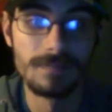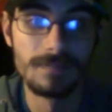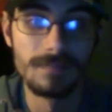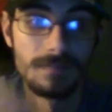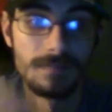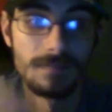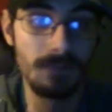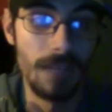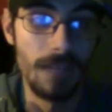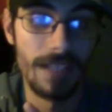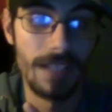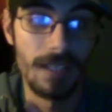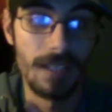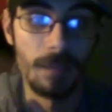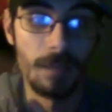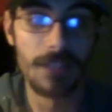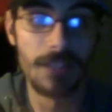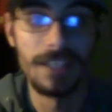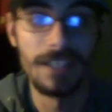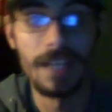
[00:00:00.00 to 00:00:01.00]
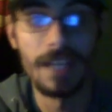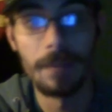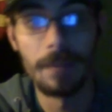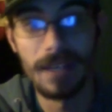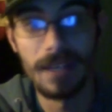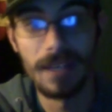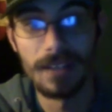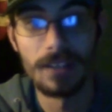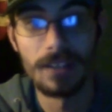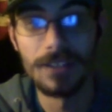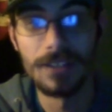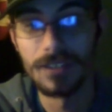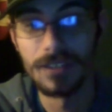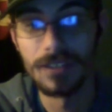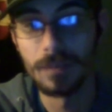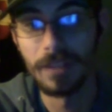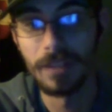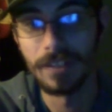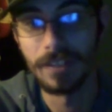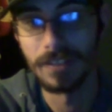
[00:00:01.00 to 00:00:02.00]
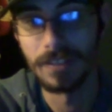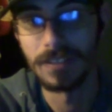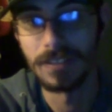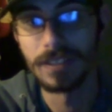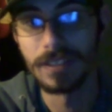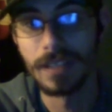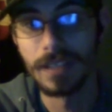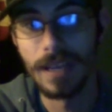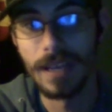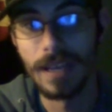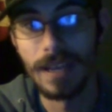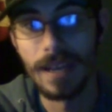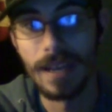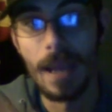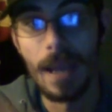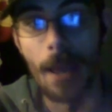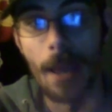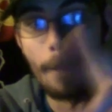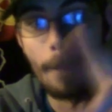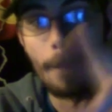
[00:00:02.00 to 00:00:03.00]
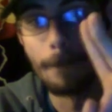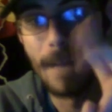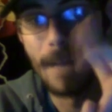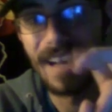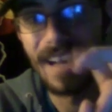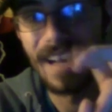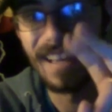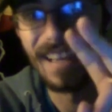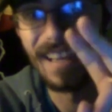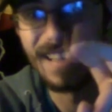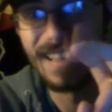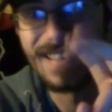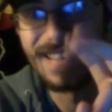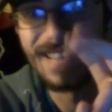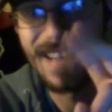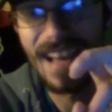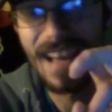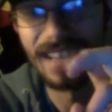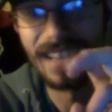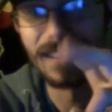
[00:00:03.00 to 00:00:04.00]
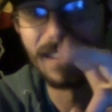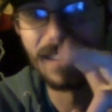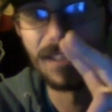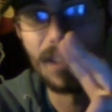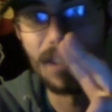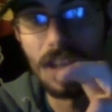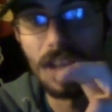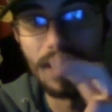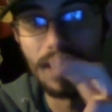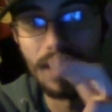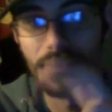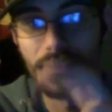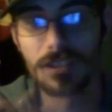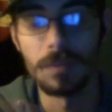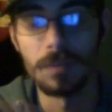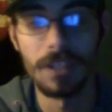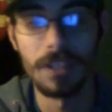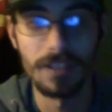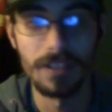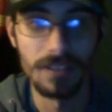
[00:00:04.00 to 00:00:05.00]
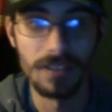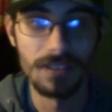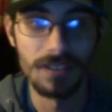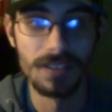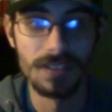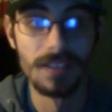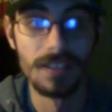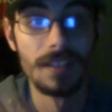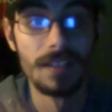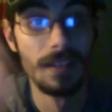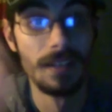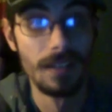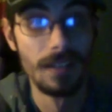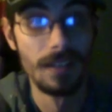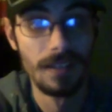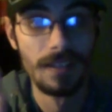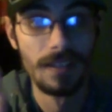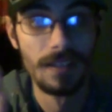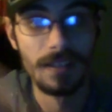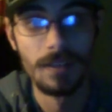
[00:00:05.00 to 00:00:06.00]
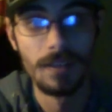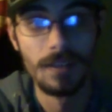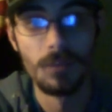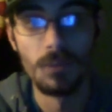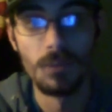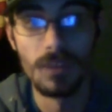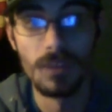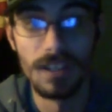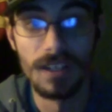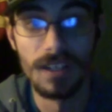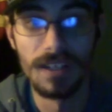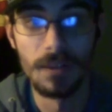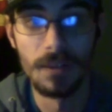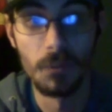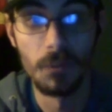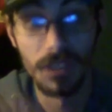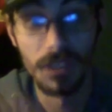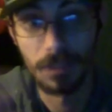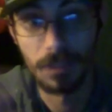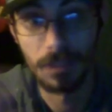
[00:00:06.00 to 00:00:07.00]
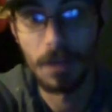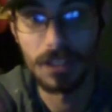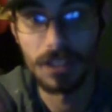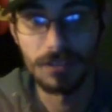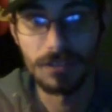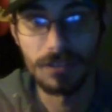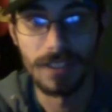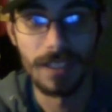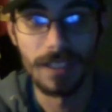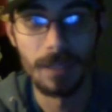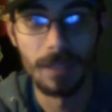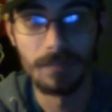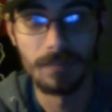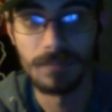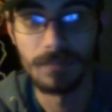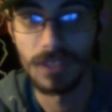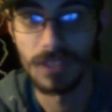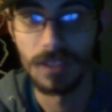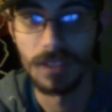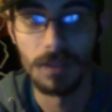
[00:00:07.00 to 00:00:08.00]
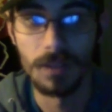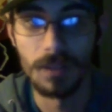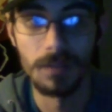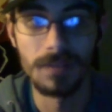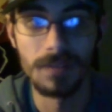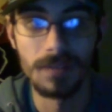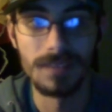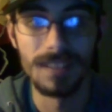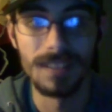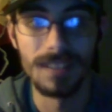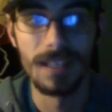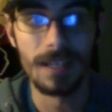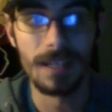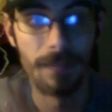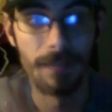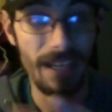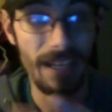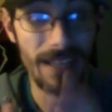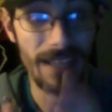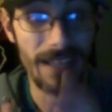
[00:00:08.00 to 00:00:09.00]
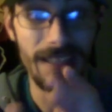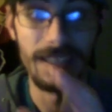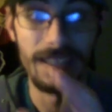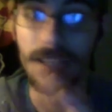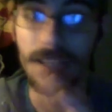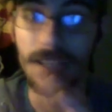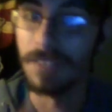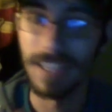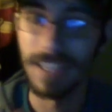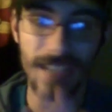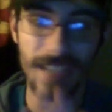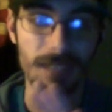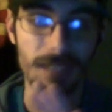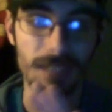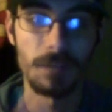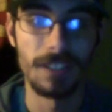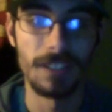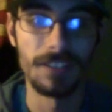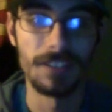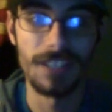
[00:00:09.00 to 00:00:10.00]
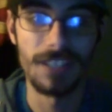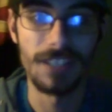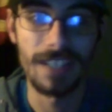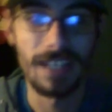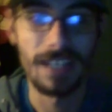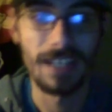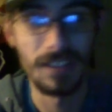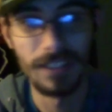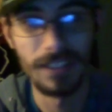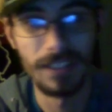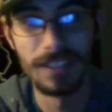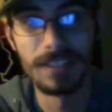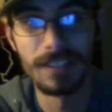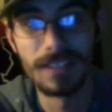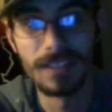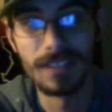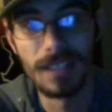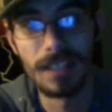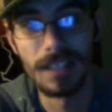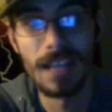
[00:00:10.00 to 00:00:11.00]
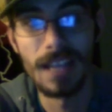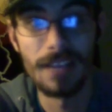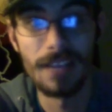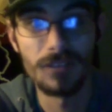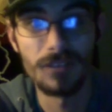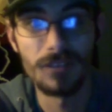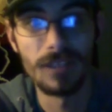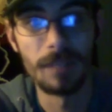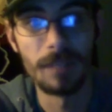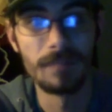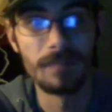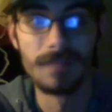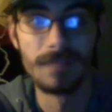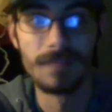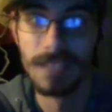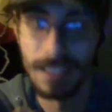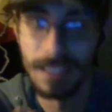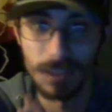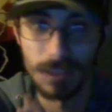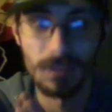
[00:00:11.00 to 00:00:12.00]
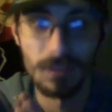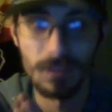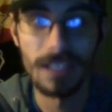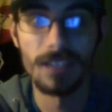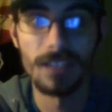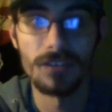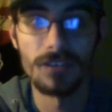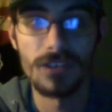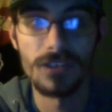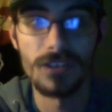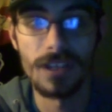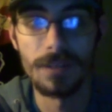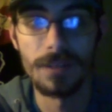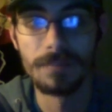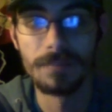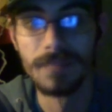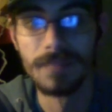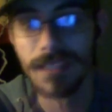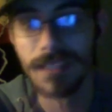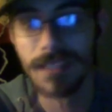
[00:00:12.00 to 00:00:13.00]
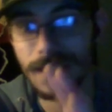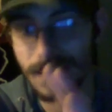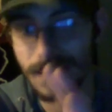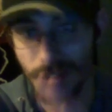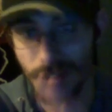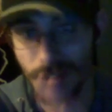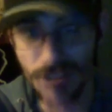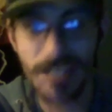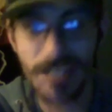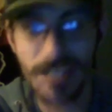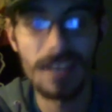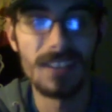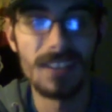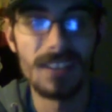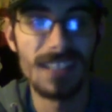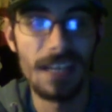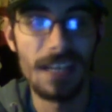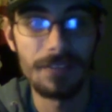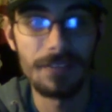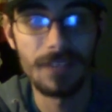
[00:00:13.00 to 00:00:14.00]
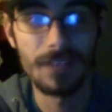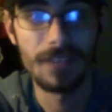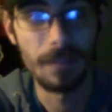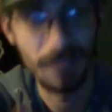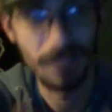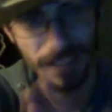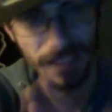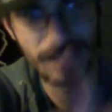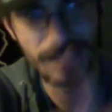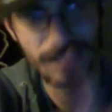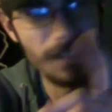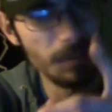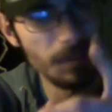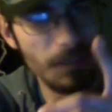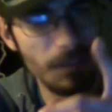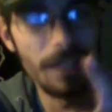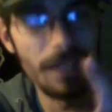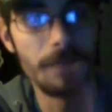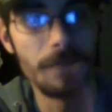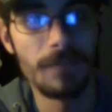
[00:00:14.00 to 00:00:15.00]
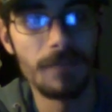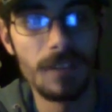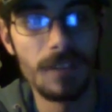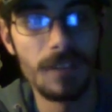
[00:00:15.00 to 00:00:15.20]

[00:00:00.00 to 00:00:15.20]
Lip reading: My company, MI Audio Speakers, Mega Intense Audio Speakers. We're sponsoring him. So any of you guys want to check out his live stream? It's a radio show. So check out his live stream. He does play good